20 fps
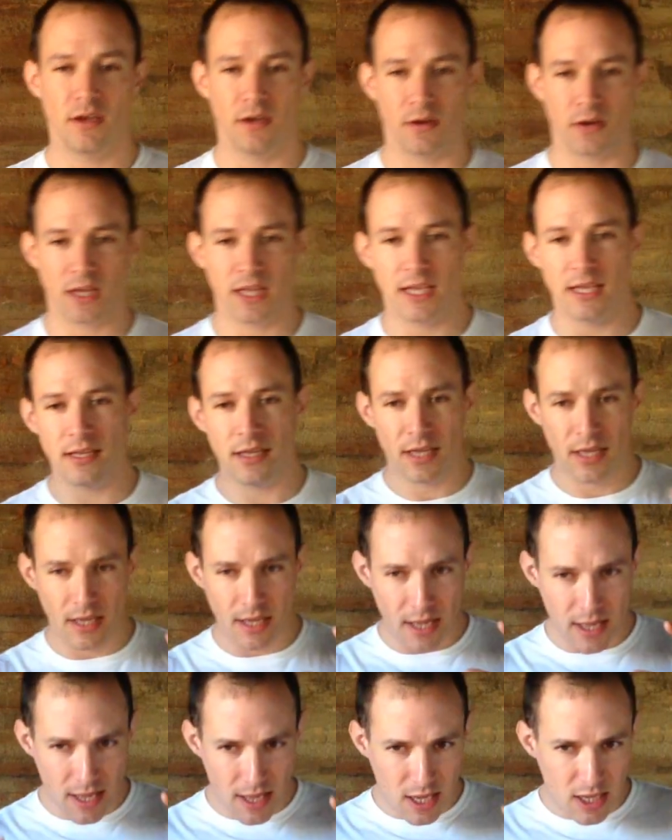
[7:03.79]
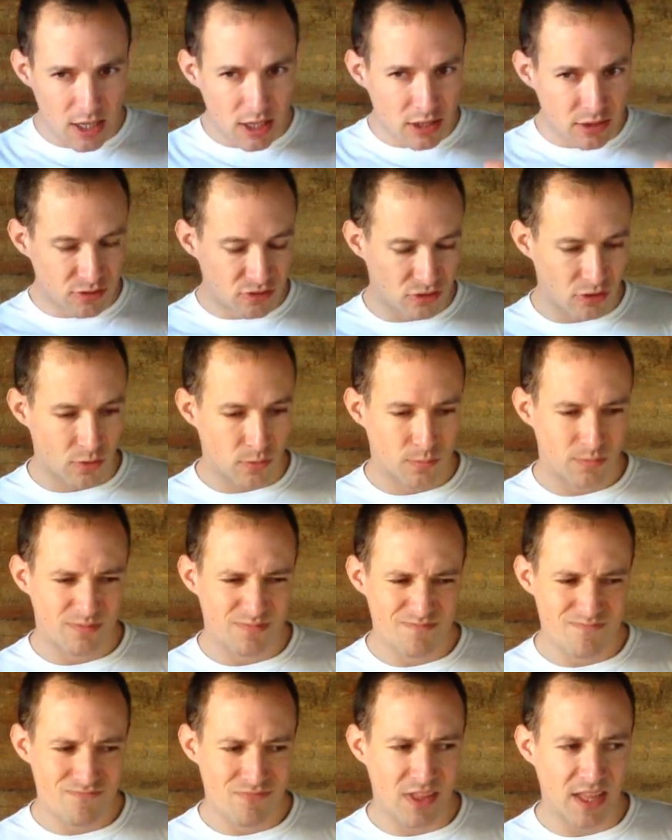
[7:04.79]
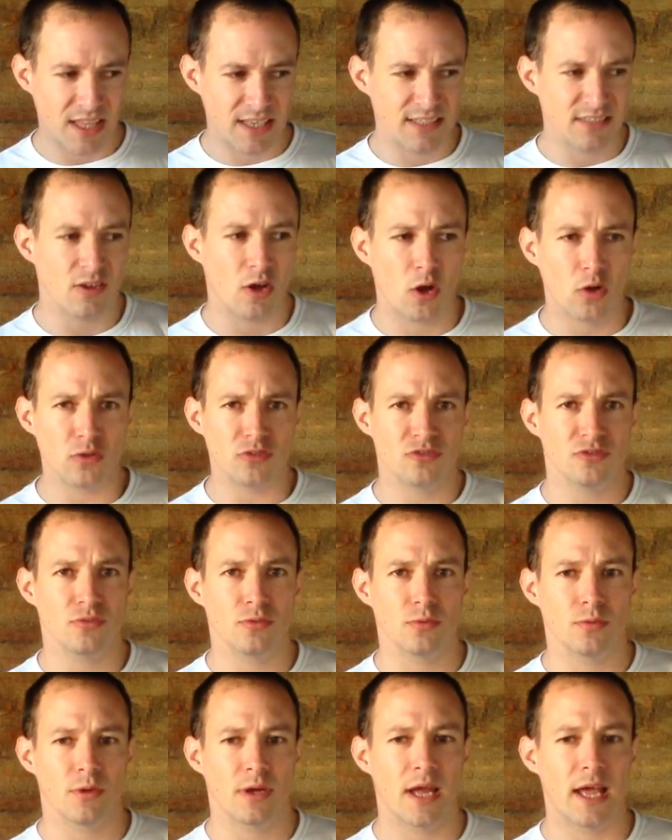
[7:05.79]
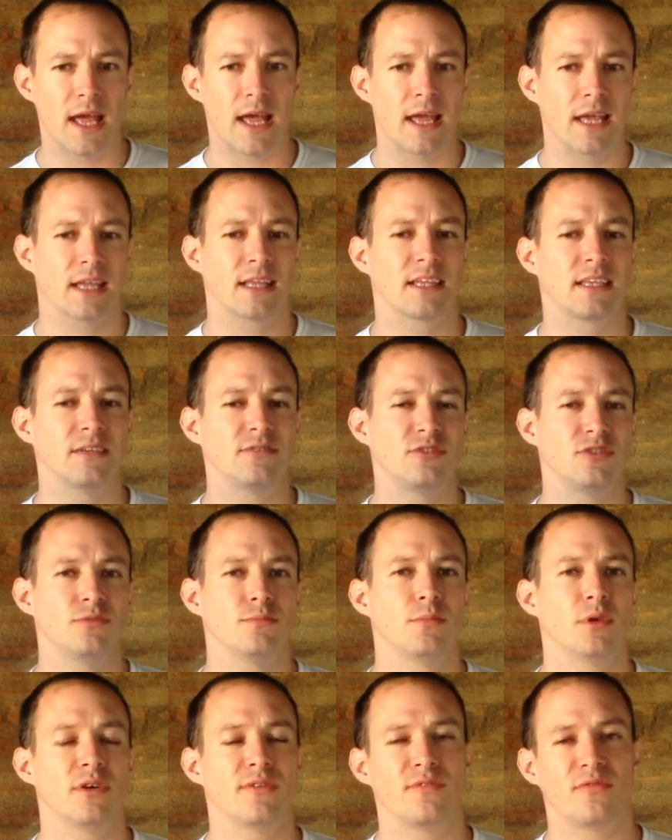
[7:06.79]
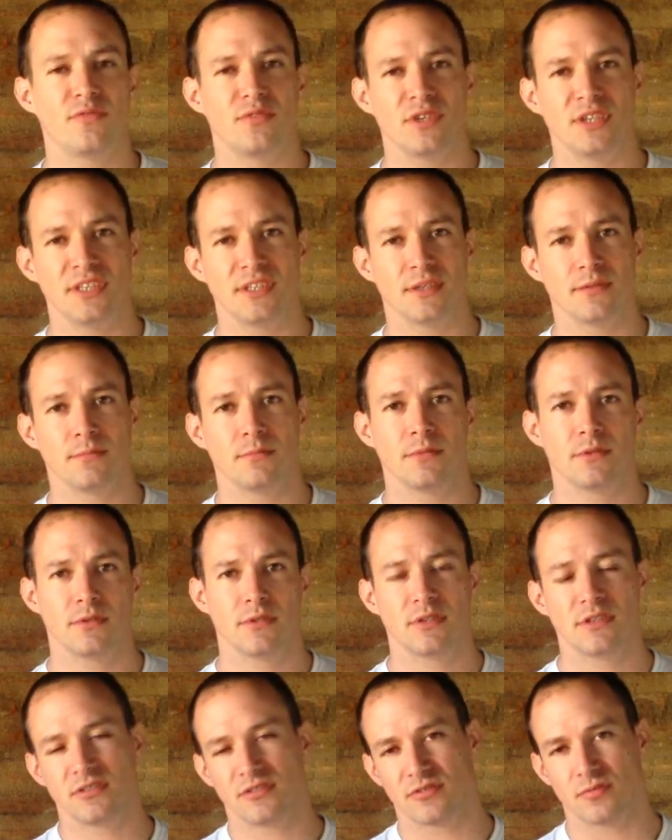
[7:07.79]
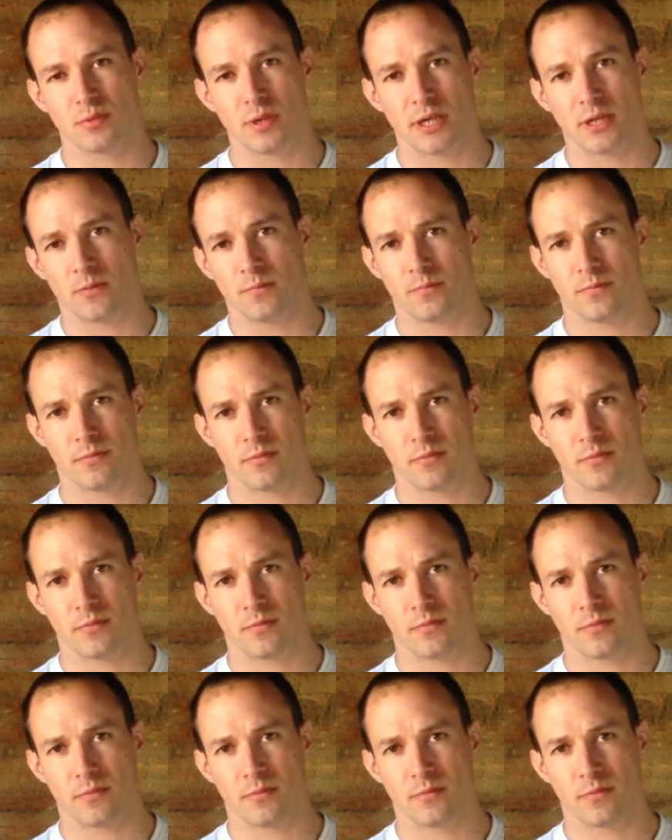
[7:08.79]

Okay? So, and it also gives you more freedom as well.